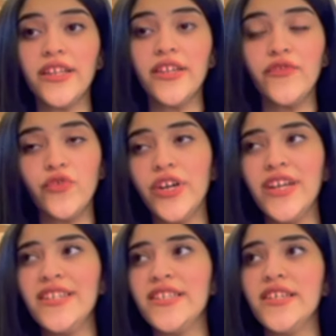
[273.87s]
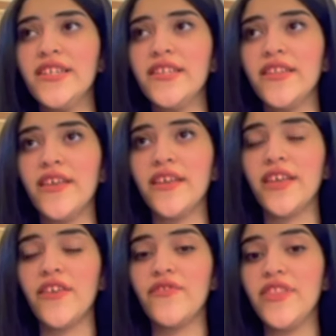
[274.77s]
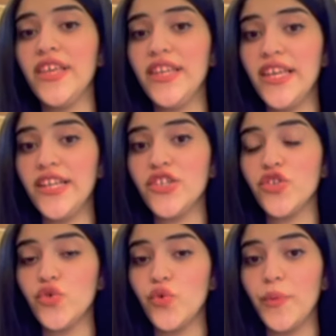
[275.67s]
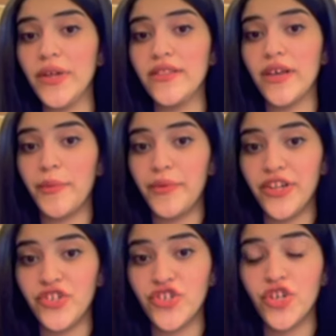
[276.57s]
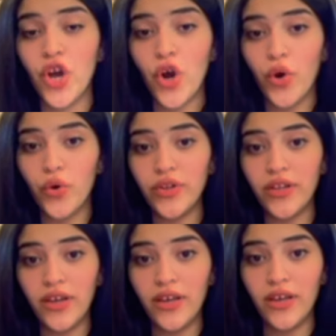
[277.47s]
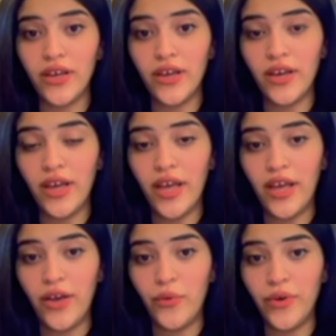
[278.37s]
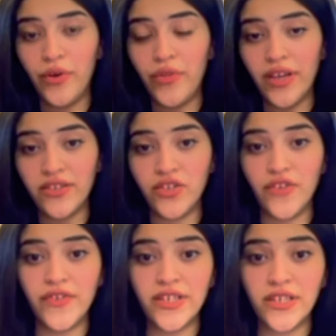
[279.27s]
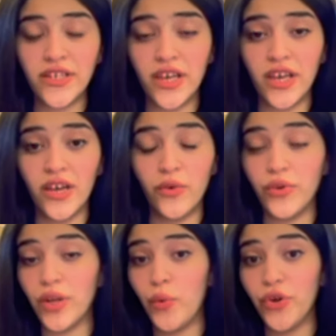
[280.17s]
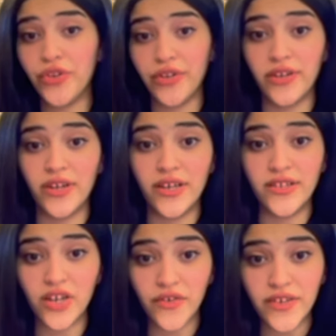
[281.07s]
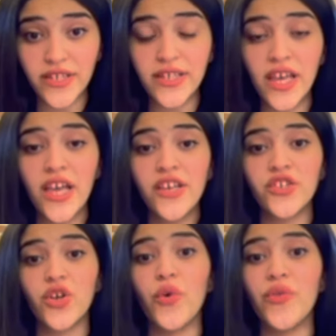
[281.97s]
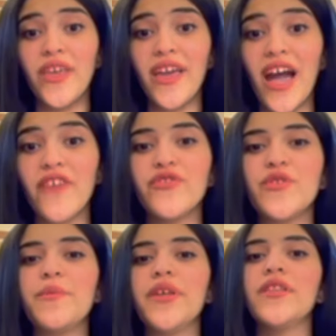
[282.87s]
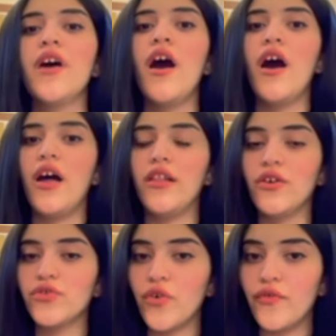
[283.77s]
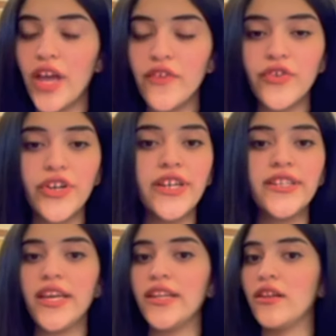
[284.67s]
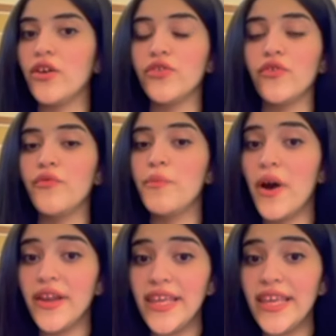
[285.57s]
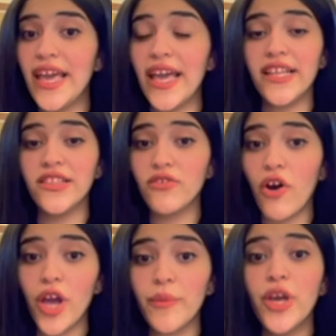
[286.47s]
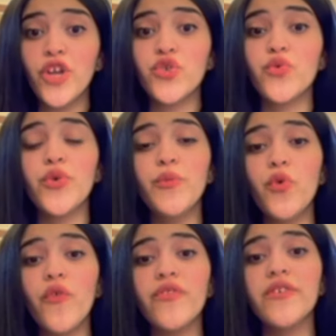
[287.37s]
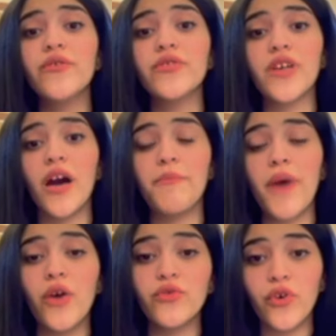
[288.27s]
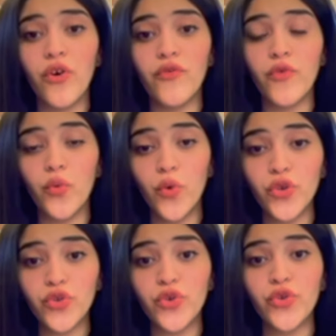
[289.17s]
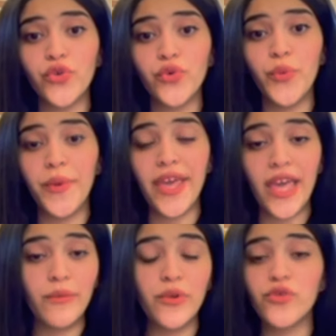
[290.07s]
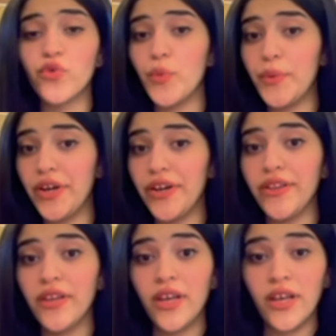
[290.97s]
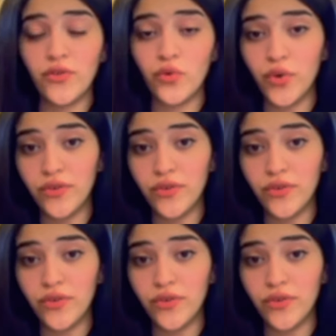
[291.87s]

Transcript: for instance, that if they need to build a bridge on a surface, on a water surface, so they have to spend a lot of effort and a lot of money and time to remove those amount of water to be able to build the